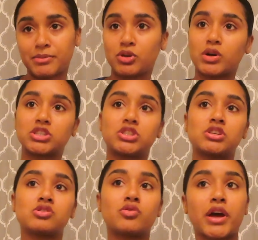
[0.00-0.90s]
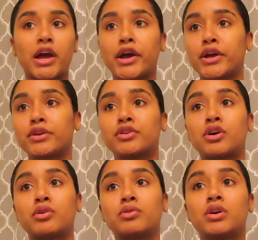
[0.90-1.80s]
me questions. Okay,
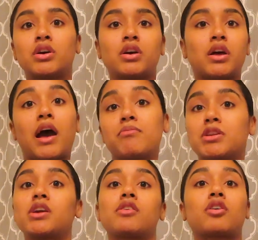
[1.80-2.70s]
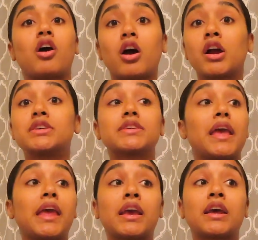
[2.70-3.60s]
how many other cars?
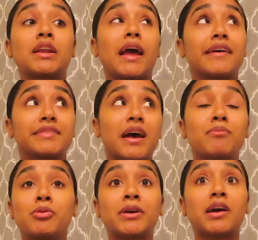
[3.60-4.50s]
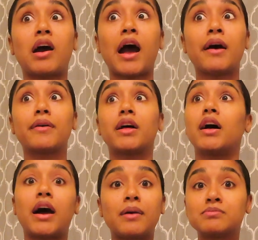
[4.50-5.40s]
And at that moment,
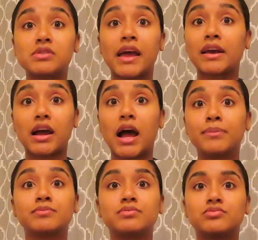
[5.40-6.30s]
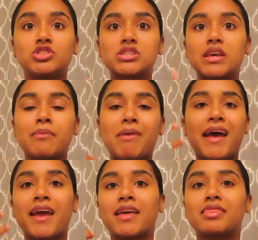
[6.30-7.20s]
I'm just in my
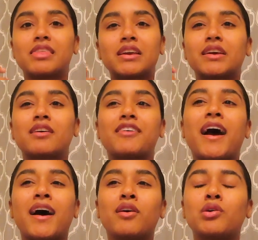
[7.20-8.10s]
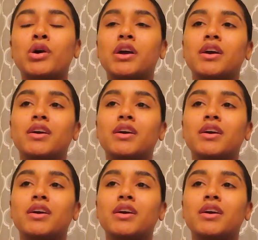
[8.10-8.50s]
head thinking of how